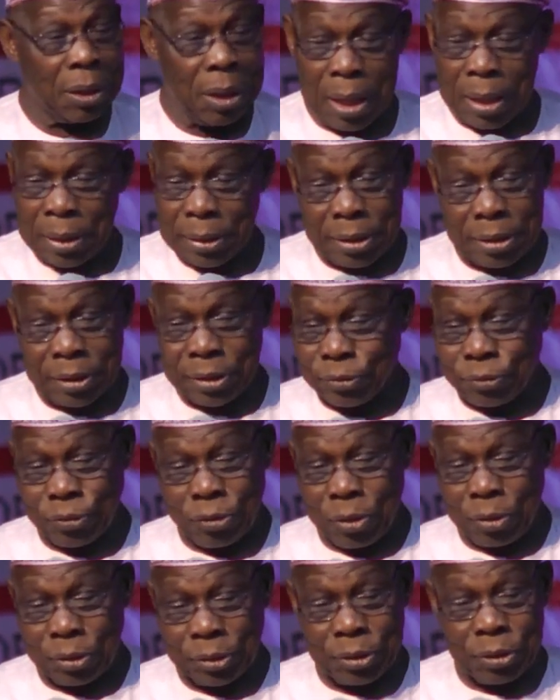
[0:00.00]
And the
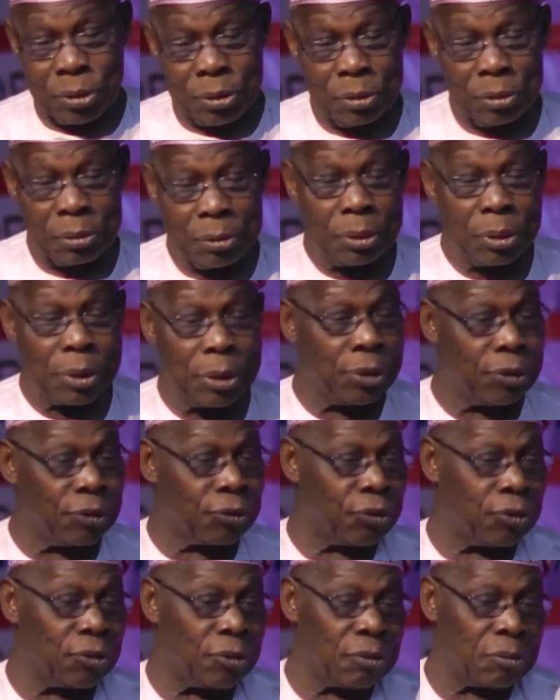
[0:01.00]
result
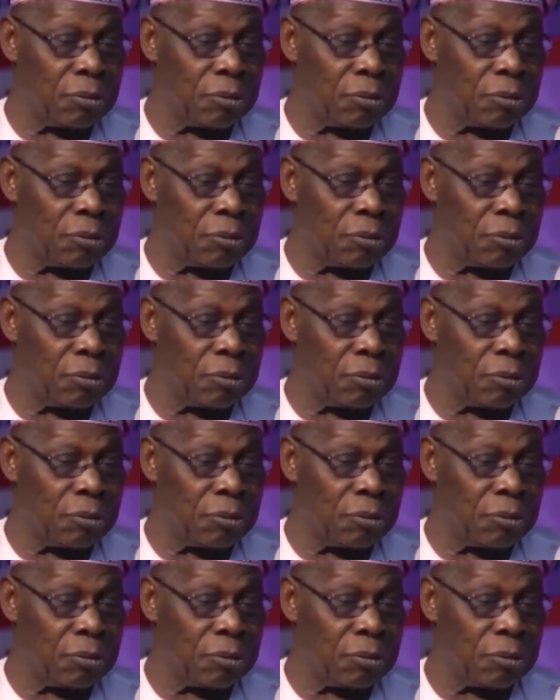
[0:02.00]
is